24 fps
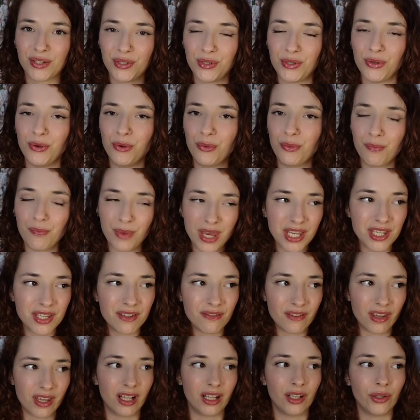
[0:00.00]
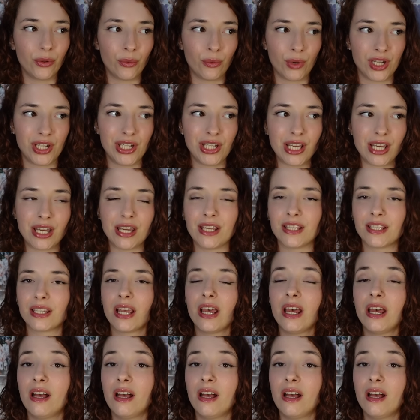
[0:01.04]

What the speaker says: to Peacefield, which is